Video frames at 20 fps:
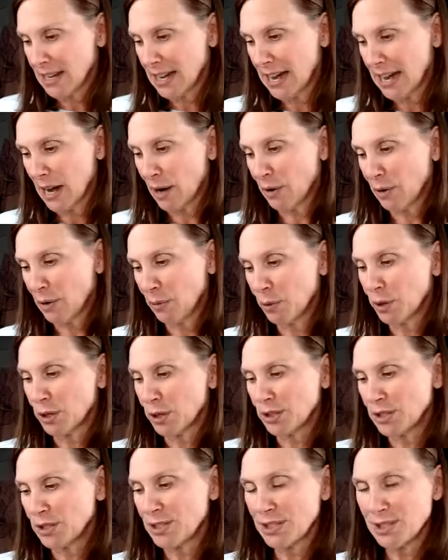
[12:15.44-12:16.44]
How it
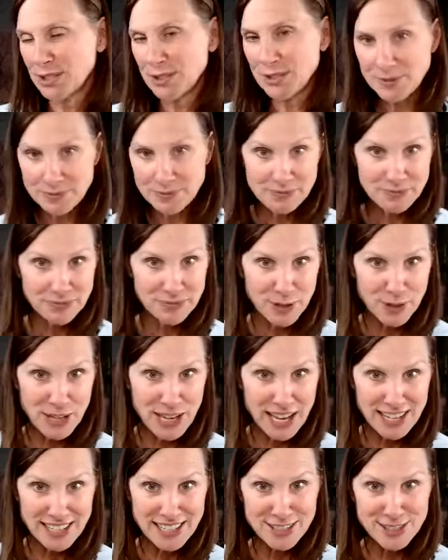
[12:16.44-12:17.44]
works.
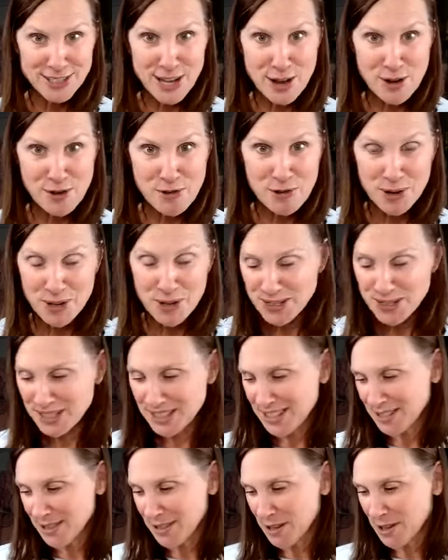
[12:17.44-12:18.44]
Okay, here's how it works.
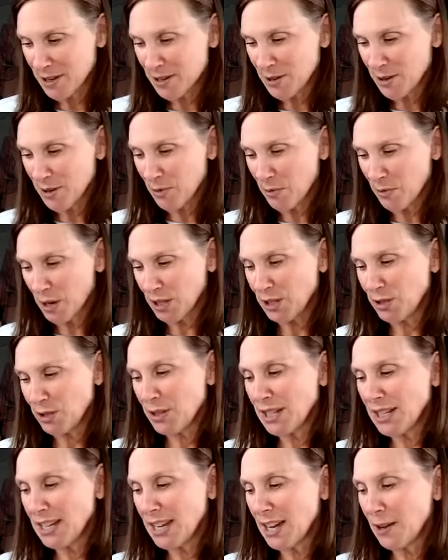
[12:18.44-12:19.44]
When you
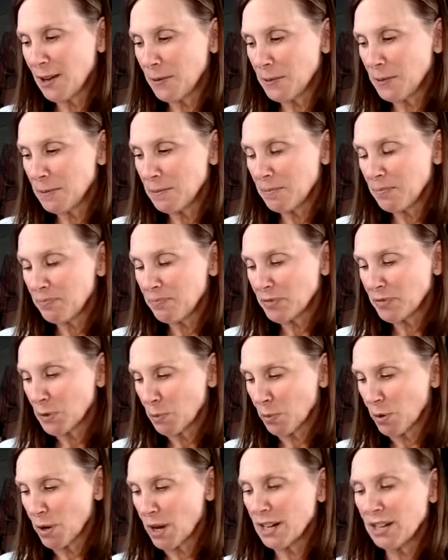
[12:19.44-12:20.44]
inhale,
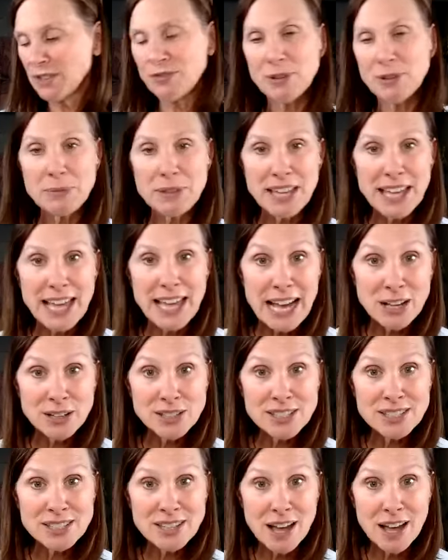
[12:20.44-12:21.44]
prana from the
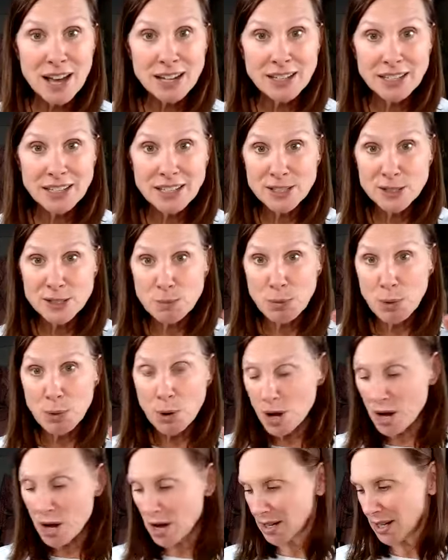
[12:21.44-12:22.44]
outside is
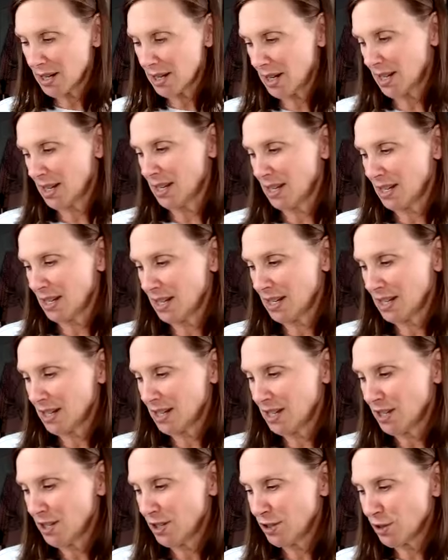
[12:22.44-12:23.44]
brought in.
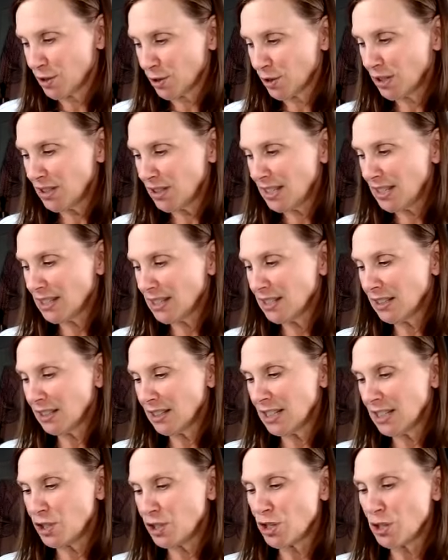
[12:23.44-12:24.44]
During the
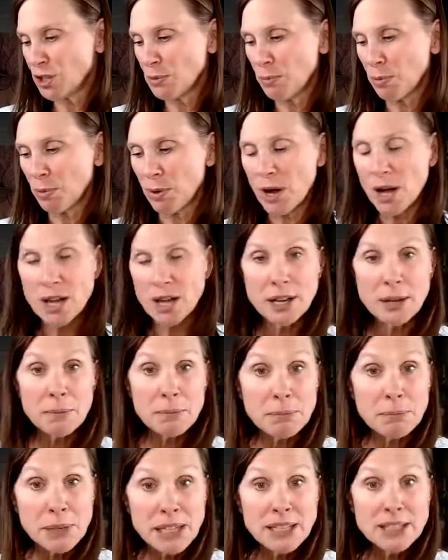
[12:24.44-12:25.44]
inhalation, prana
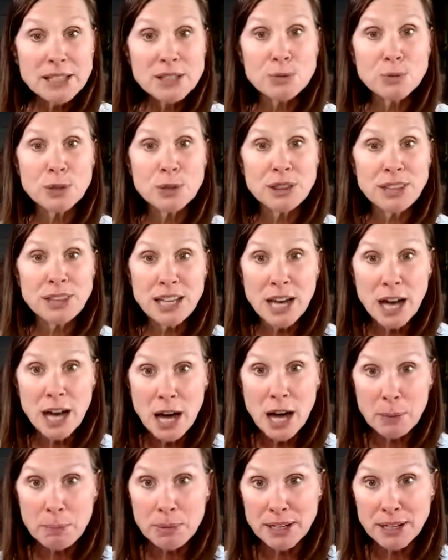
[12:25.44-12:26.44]
meets with the
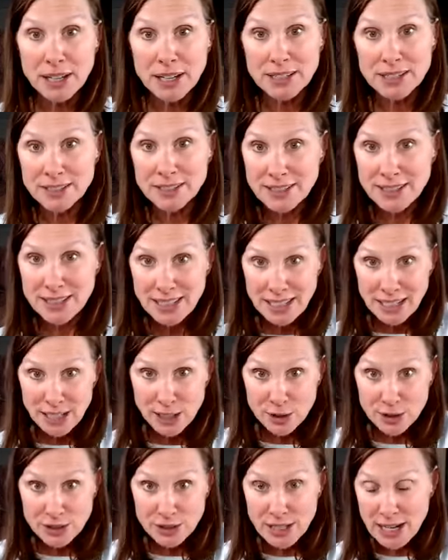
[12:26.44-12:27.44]
apana
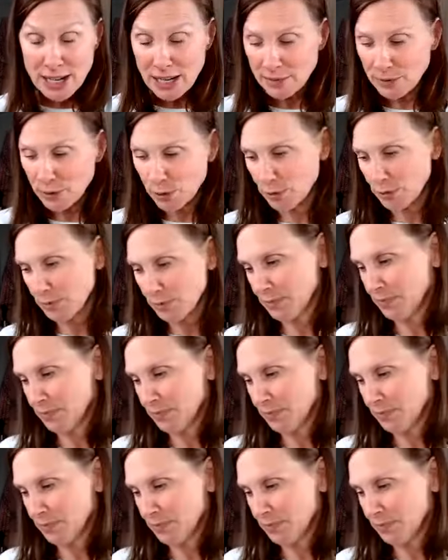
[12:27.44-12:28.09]
here in the navel.